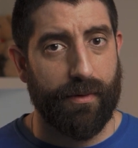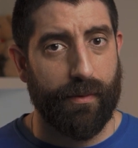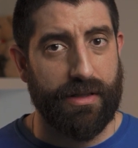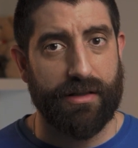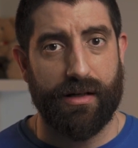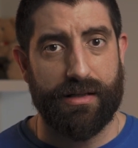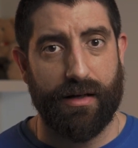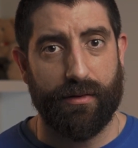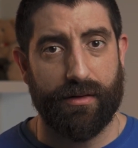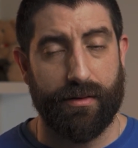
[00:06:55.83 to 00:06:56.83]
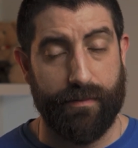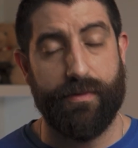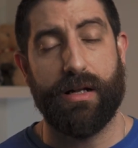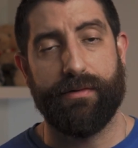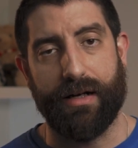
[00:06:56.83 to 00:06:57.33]
which is going to sound
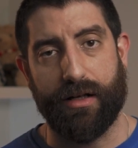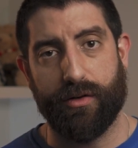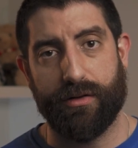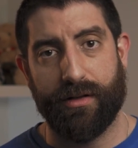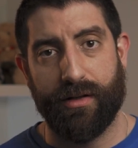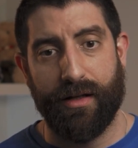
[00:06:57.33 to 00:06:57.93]
really, really good